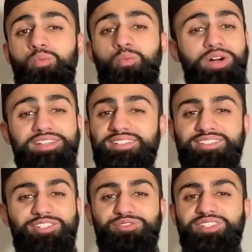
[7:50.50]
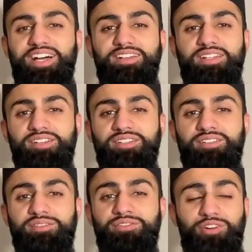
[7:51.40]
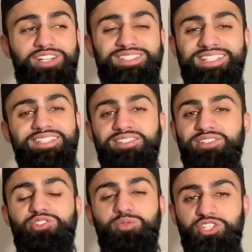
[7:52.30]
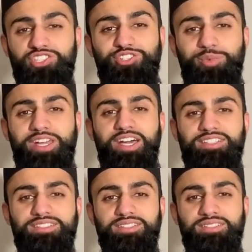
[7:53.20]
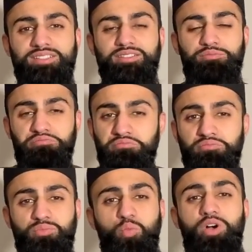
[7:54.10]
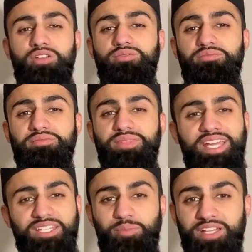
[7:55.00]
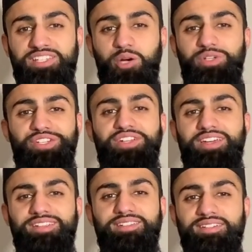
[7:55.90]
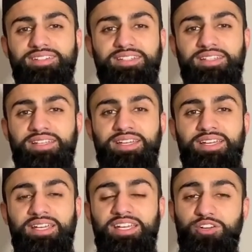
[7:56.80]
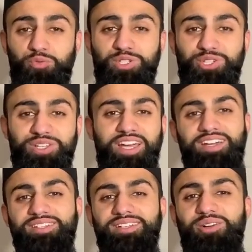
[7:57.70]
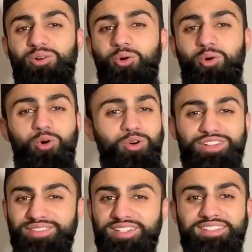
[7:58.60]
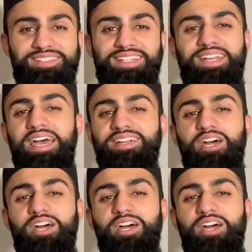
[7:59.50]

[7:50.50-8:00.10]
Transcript: What is the silver lining for us in this situation, you may ask? Well, it depends how we look at it. If we look at all of us that had an